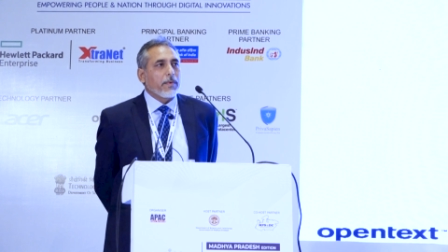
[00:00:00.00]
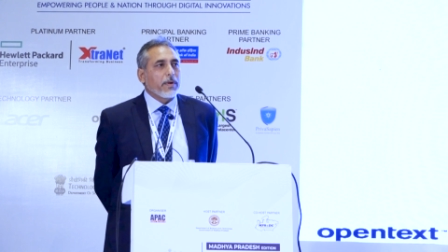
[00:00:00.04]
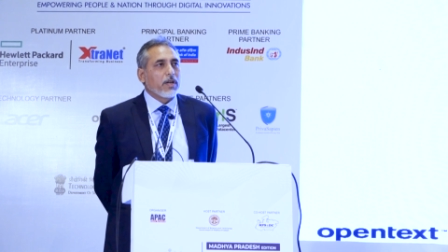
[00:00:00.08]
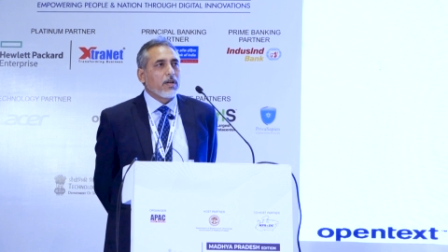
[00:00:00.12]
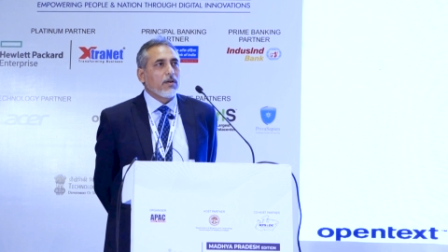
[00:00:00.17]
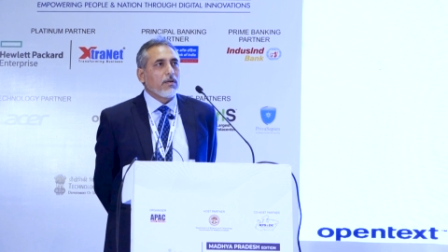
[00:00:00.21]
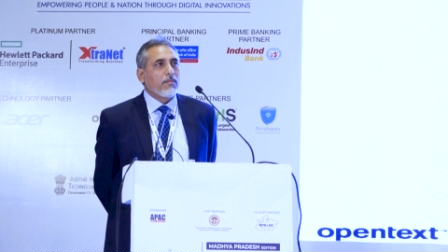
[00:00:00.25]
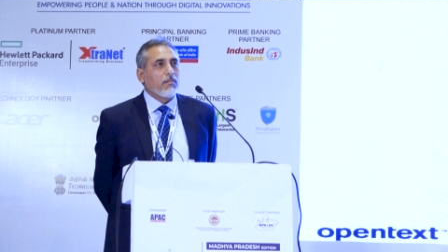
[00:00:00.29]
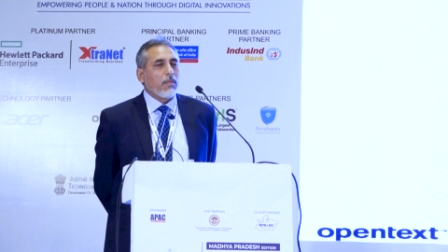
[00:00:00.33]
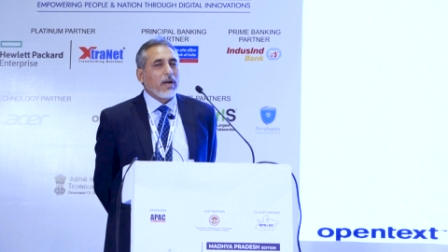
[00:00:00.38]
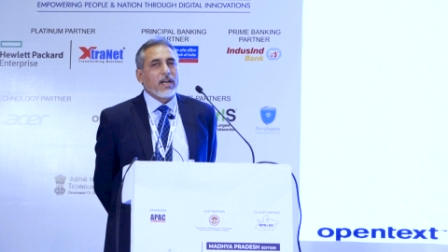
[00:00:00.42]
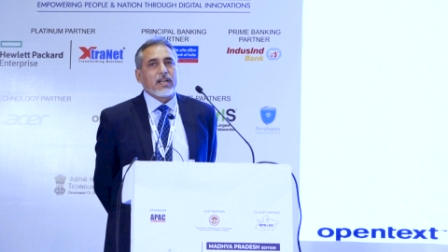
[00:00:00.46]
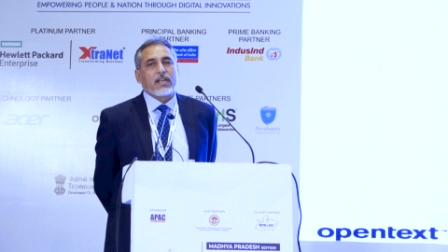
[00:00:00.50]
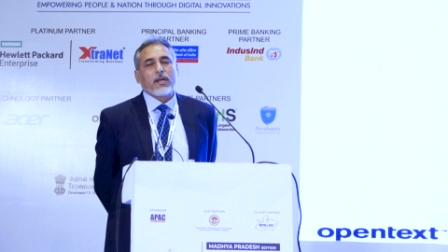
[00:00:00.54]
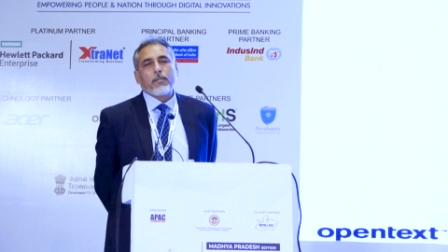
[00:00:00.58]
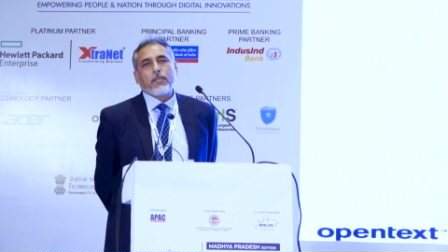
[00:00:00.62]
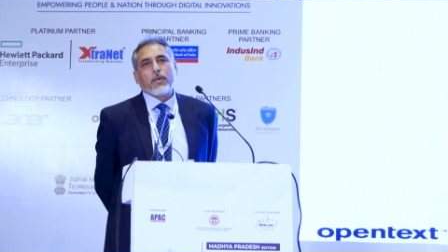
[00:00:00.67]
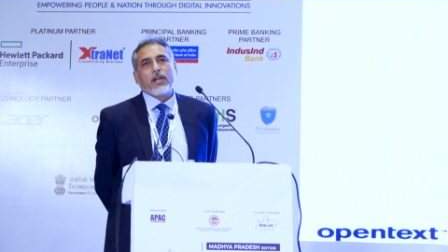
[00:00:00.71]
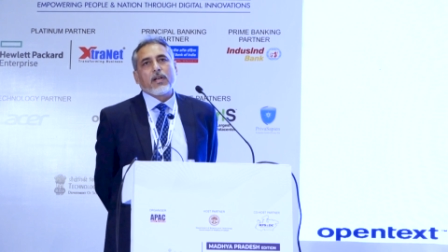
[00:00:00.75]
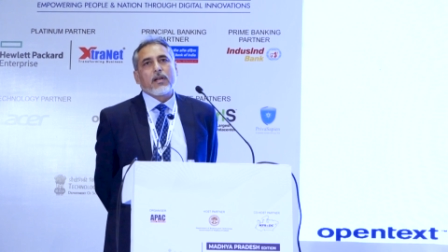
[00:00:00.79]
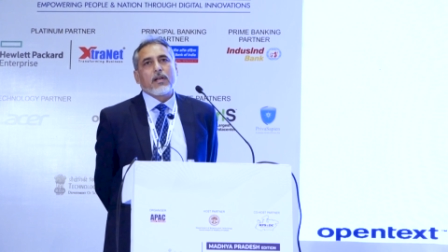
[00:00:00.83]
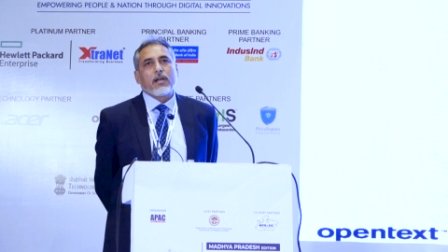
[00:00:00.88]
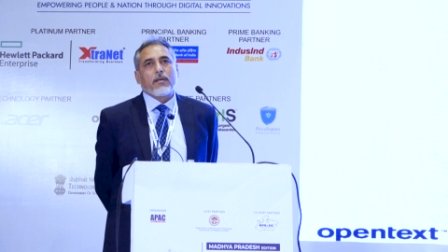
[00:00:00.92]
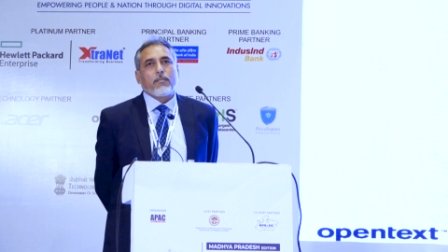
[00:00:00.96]
you know
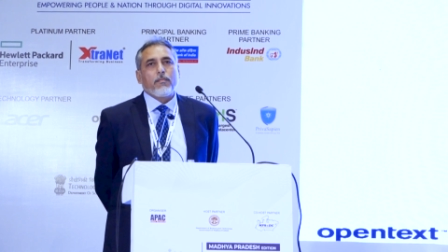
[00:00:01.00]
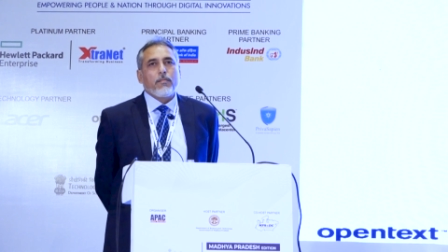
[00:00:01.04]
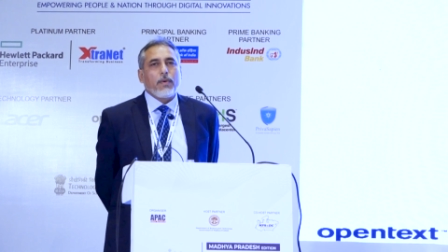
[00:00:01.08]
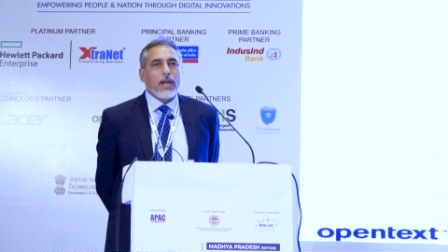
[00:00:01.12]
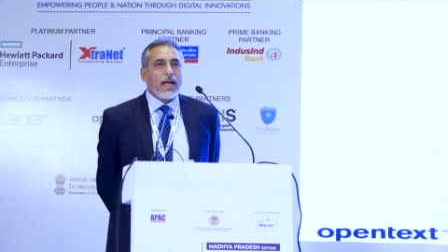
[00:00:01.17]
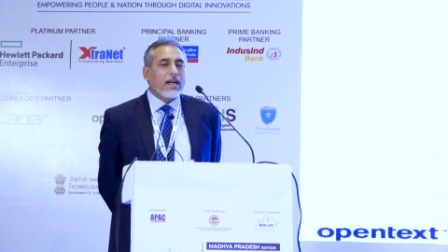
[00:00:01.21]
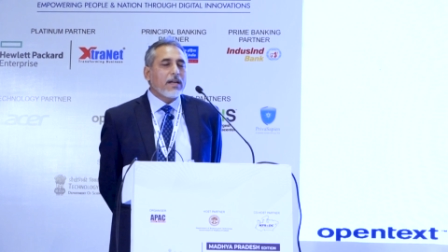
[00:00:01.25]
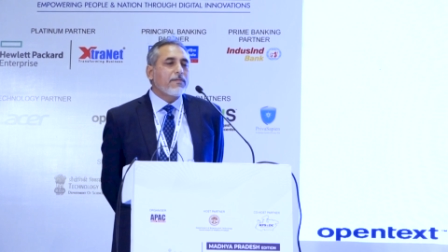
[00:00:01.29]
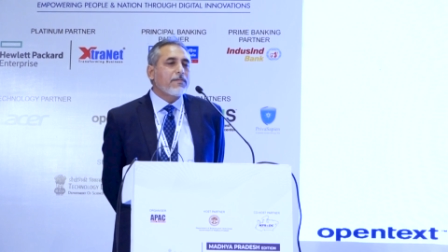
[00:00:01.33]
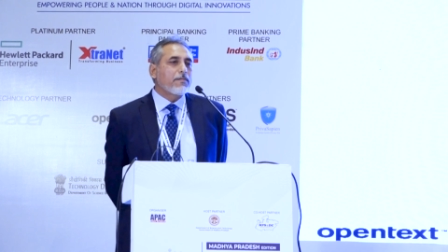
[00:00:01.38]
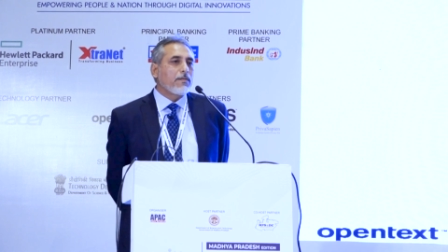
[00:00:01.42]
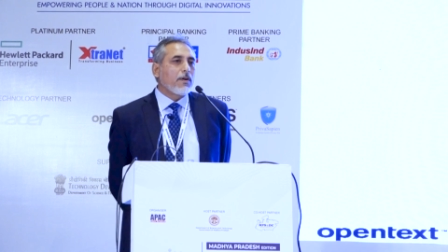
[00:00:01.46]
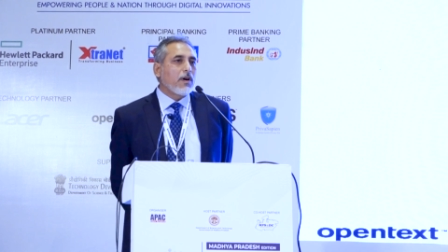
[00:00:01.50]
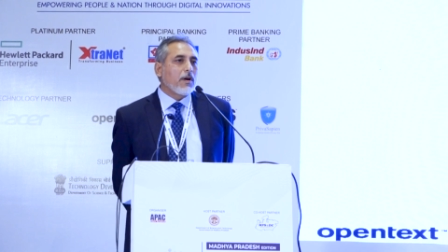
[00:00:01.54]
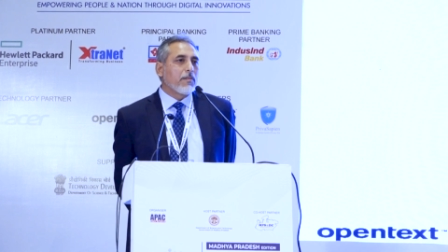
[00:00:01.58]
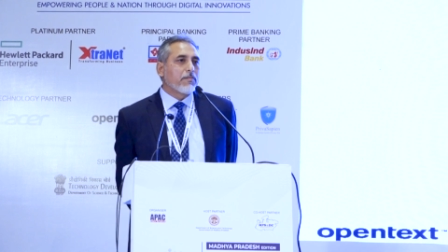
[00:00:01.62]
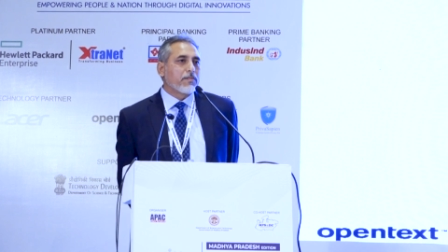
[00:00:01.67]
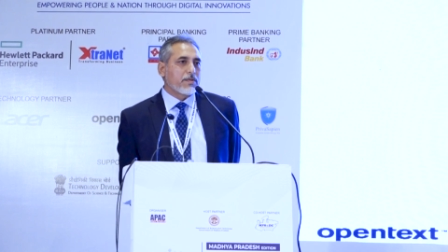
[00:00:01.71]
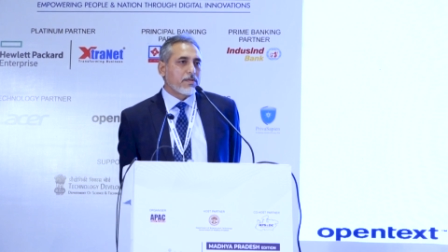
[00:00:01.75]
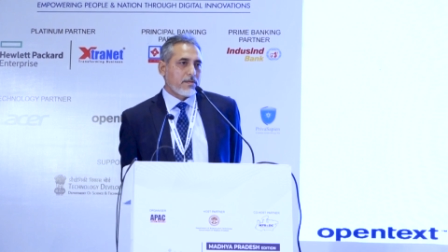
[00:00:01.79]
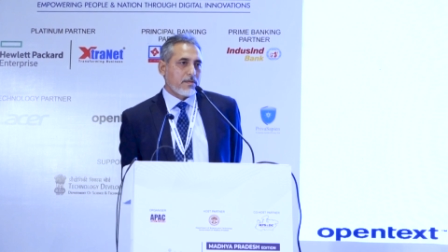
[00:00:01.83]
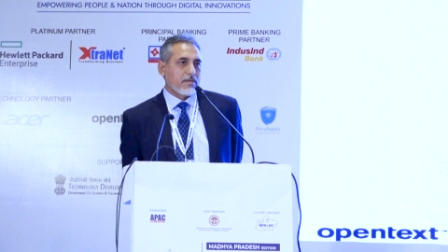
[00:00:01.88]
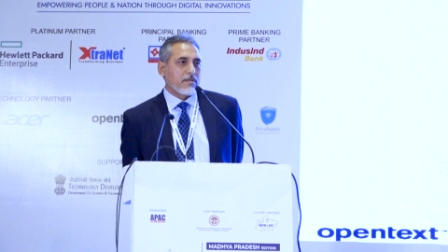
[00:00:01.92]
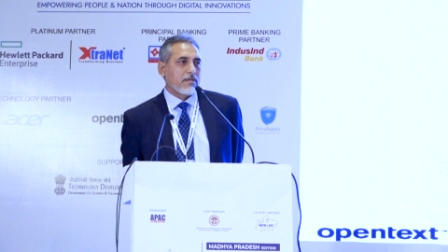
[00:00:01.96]
multiple
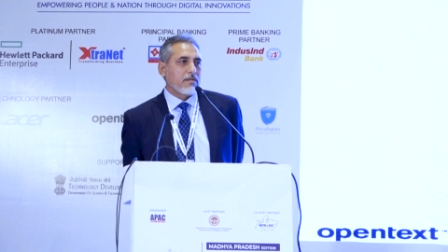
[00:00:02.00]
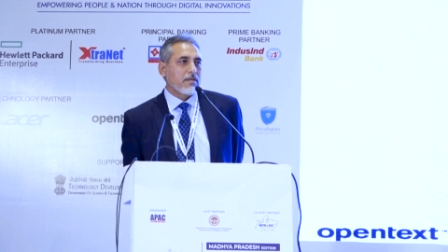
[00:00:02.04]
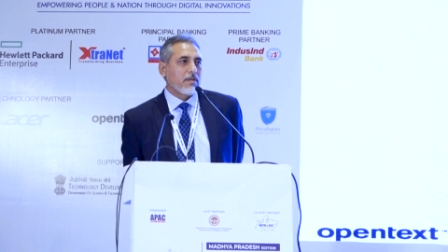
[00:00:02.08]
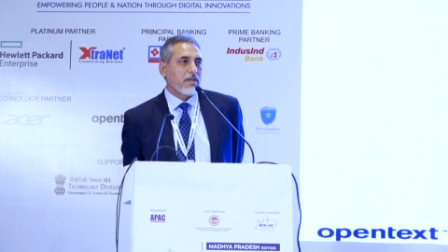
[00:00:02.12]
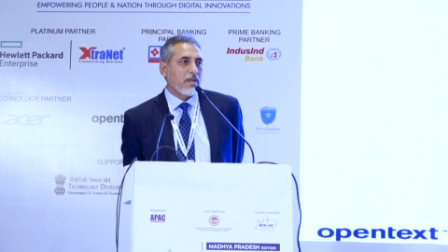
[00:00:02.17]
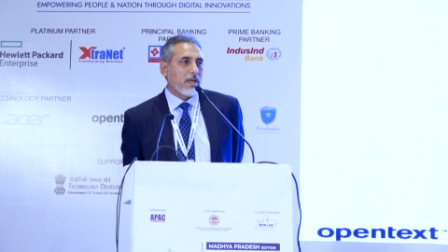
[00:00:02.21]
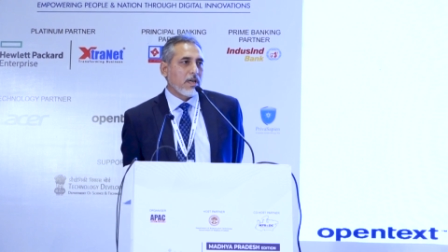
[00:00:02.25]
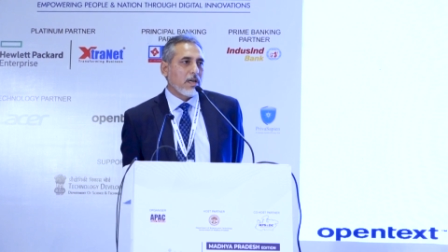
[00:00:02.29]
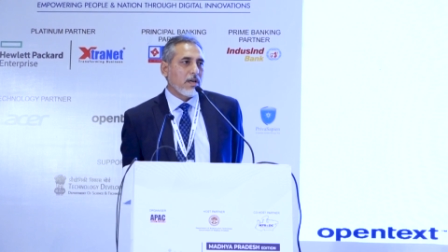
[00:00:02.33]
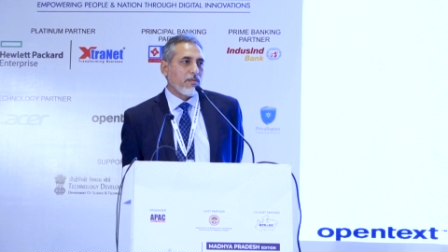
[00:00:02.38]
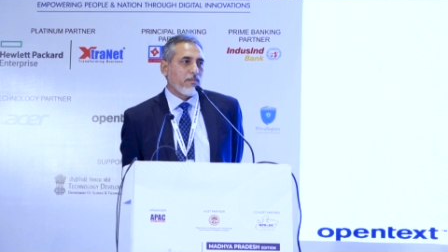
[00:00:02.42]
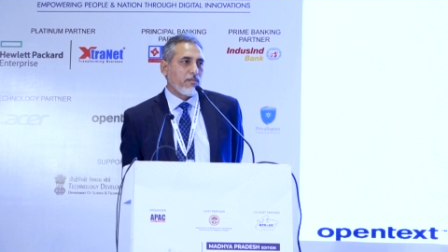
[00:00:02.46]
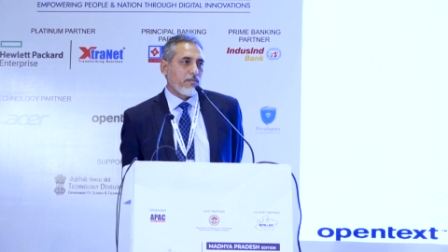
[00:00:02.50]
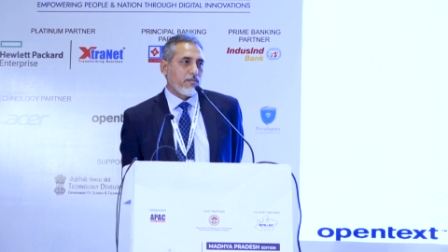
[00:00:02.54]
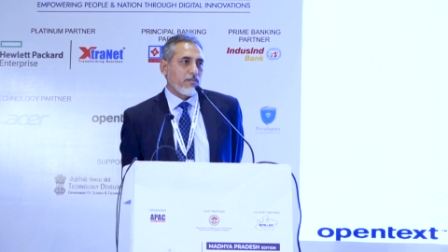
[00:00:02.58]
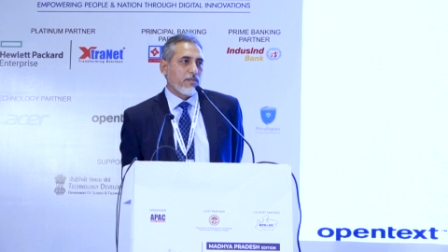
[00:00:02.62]
platforms uh,